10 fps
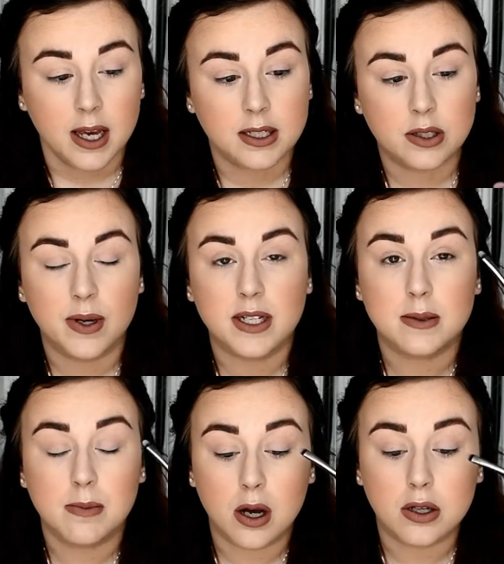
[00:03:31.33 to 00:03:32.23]
It's quite
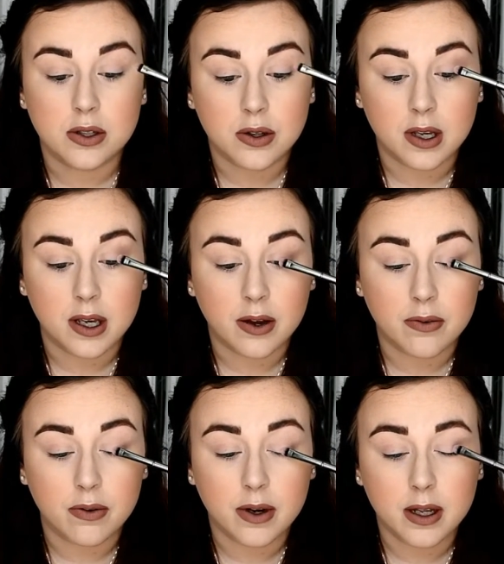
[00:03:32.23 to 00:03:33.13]
small, so you can
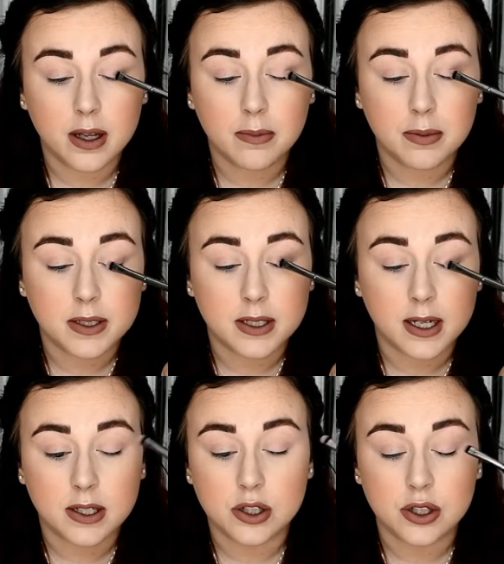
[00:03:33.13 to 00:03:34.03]
get really
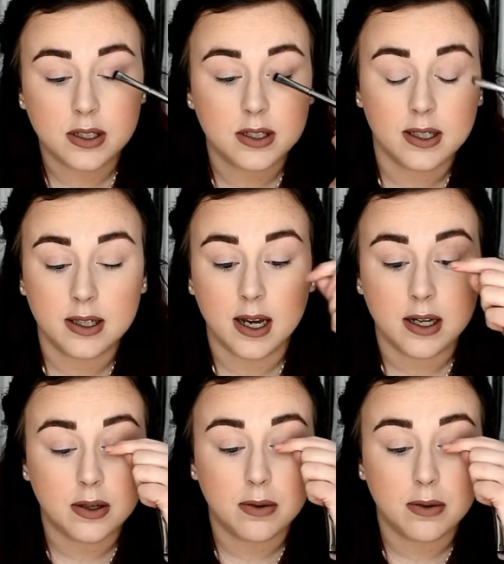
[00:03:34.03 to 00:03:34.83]
precise just in that